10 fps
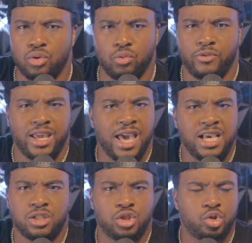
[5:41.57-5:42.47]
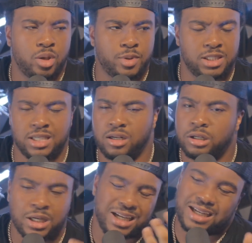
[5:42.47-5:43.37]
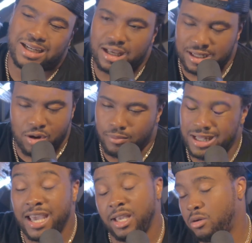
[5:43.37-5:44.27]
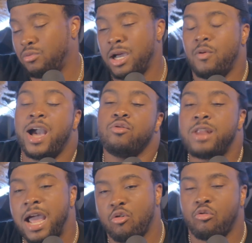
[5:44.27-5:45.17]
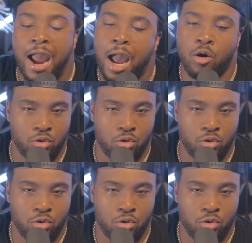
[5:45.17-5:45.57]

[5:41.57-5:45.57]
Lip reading: vacations, trips, etc. They gonna be like, hey, yo, why are you not around?